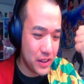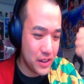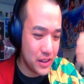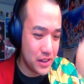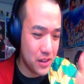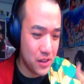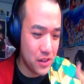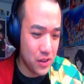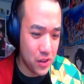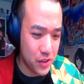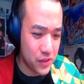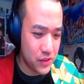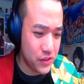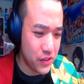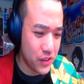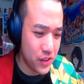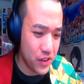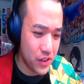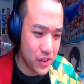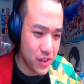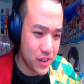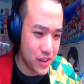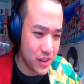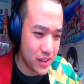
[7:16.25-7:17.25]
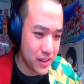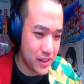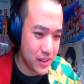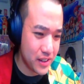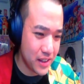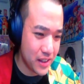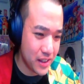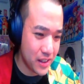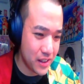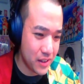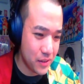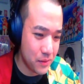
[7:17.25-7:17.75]
and look for
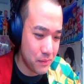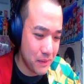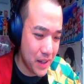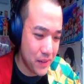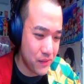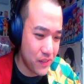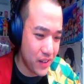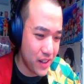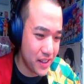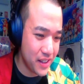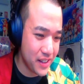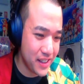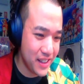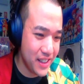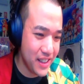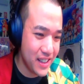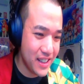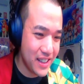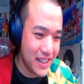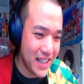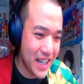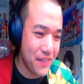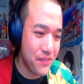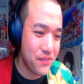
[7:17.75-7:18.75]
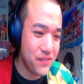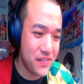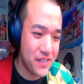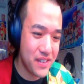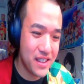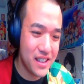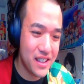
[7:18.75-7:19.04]
the main body. Yep.